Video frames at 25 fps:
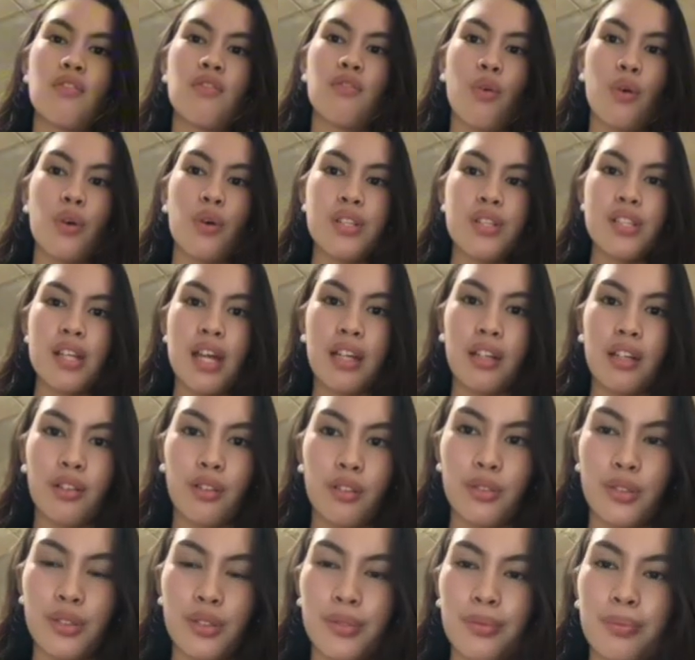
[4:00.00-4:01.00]
4
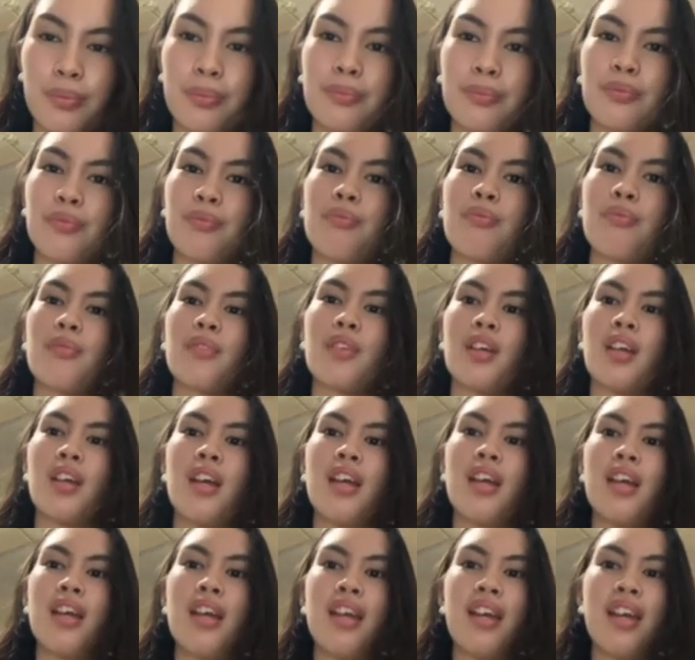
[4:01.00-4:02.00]
cycles.
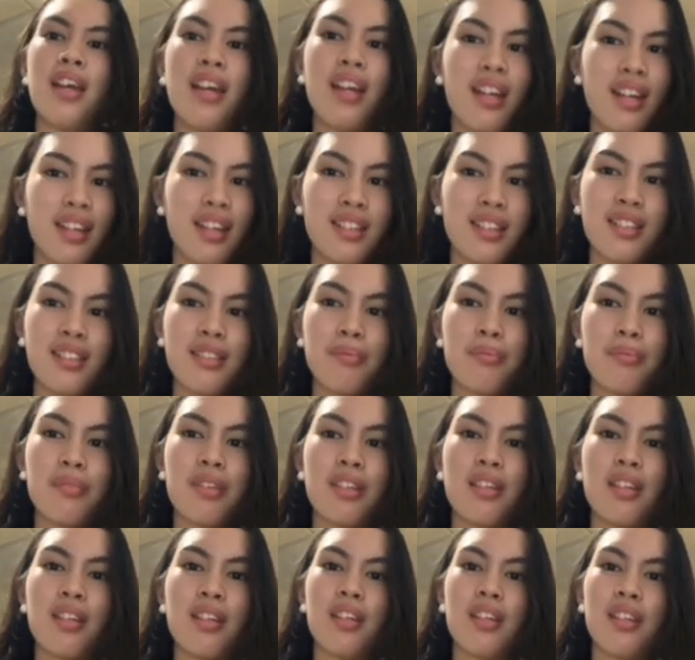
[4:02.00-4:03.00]
And
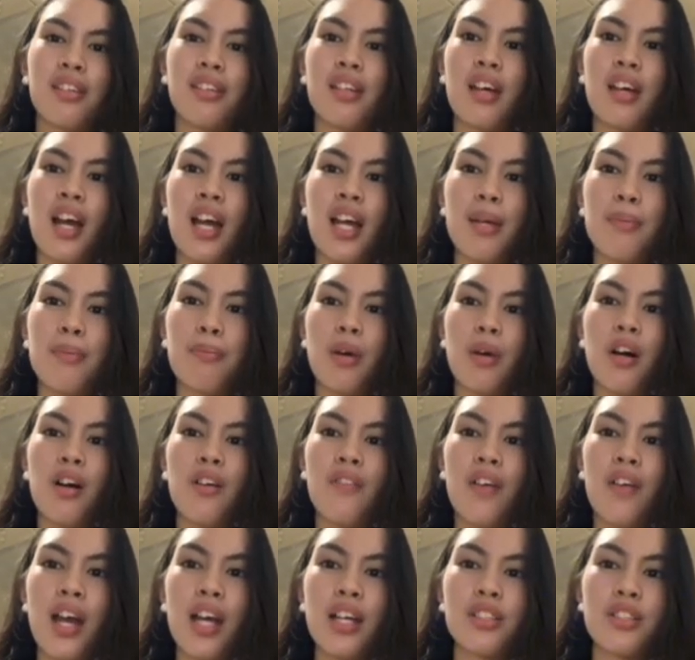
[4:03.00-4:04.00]
the type
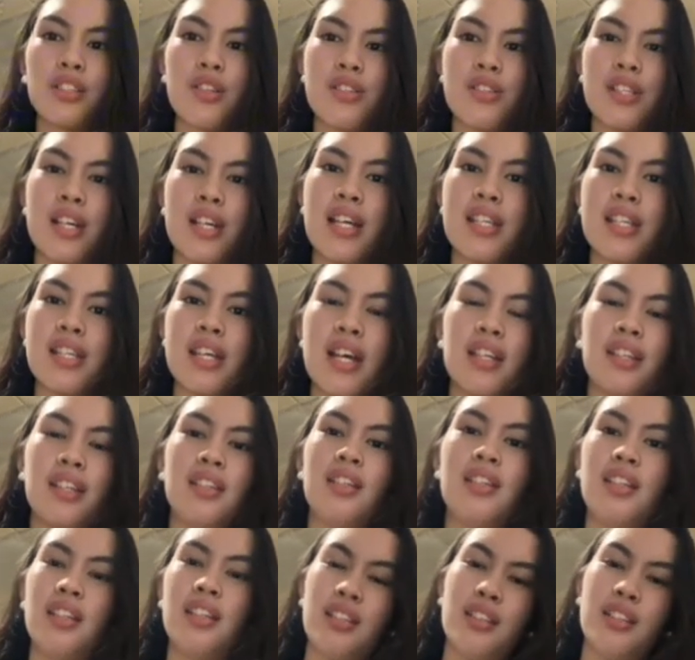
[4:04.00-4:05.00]
of exercise I
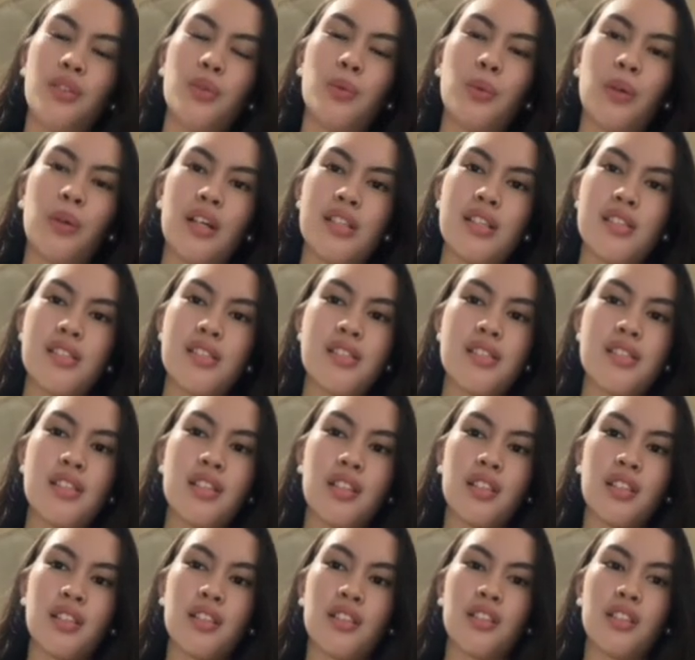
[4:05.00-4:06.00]
did was
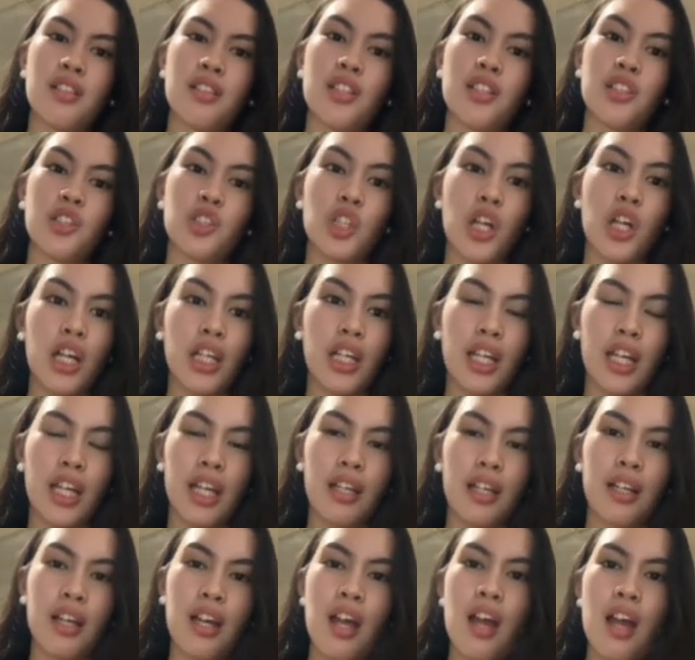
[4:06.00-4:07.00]

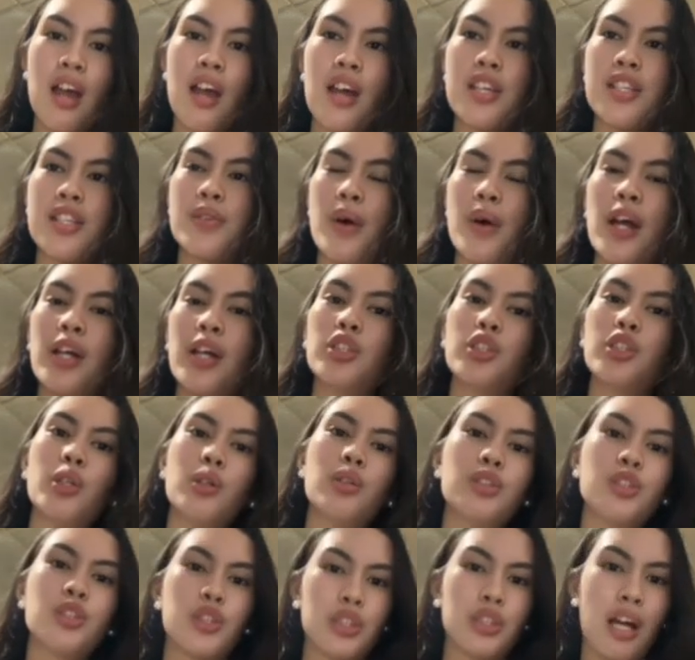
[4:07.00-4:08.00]
jogging. So I
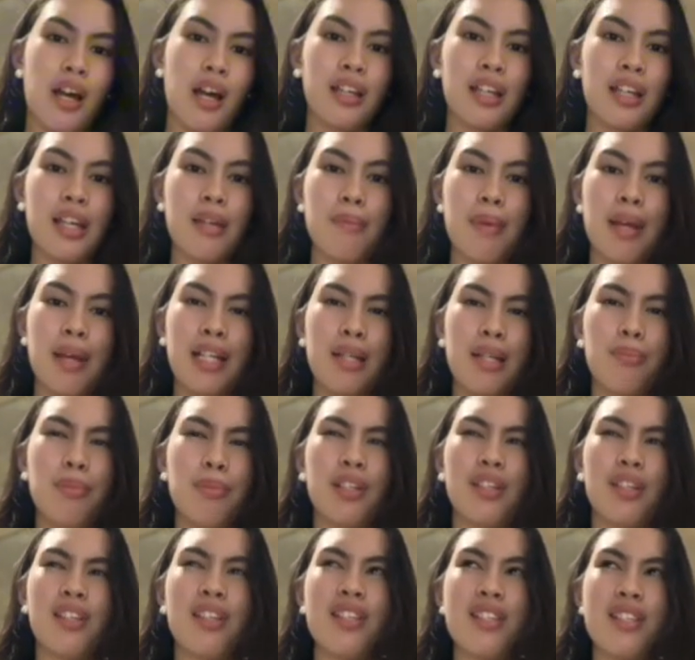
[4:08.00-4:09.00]
chose jogging mainly
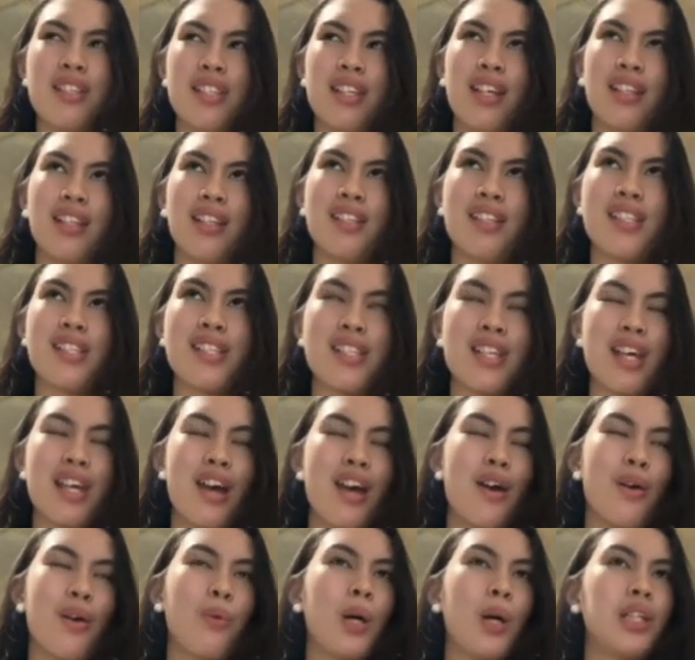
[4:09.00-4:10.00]
because it is
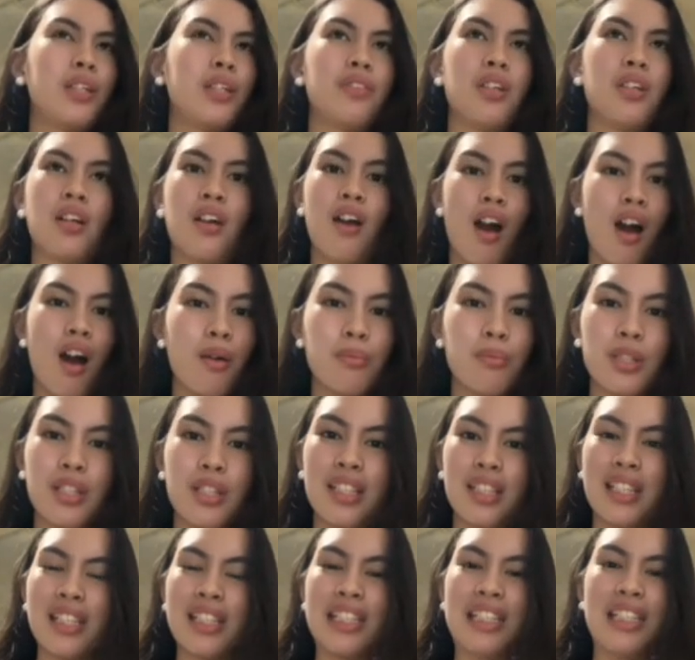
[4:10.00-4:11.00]
one of the
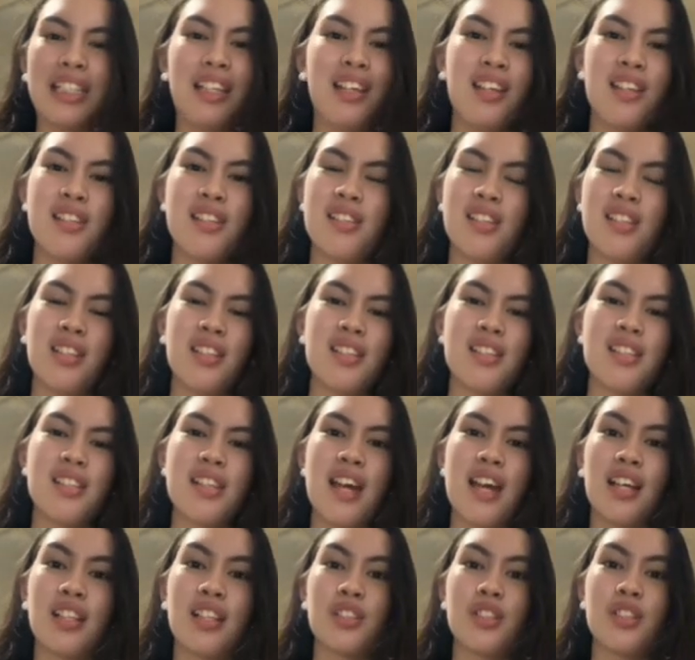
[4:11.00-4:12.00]
common and easiest
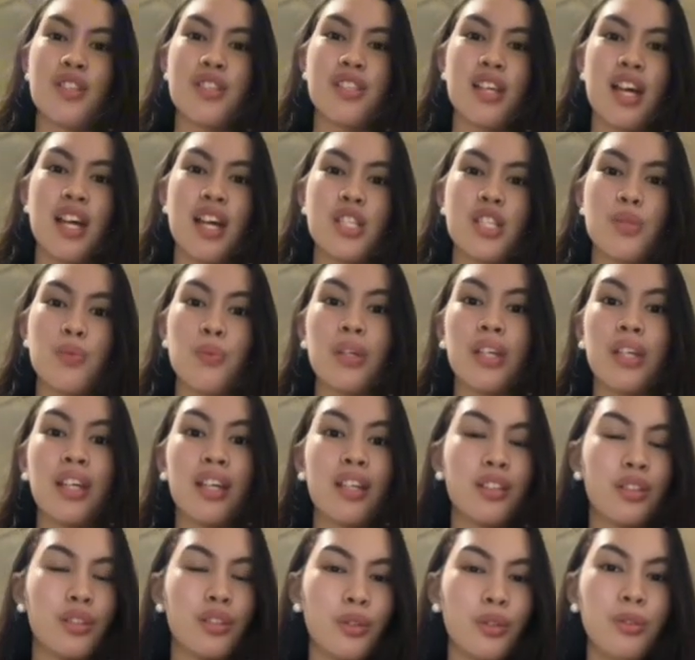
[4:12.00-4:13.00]
exercise we
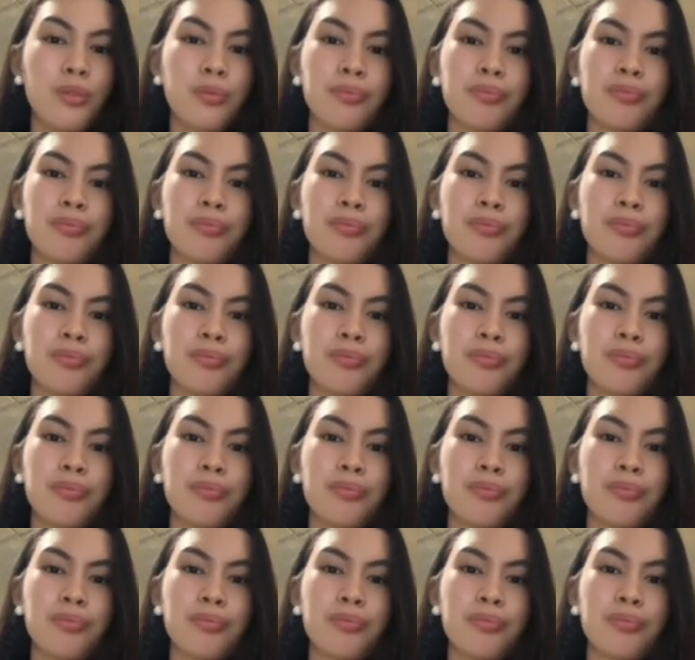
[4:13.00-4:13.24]
can do.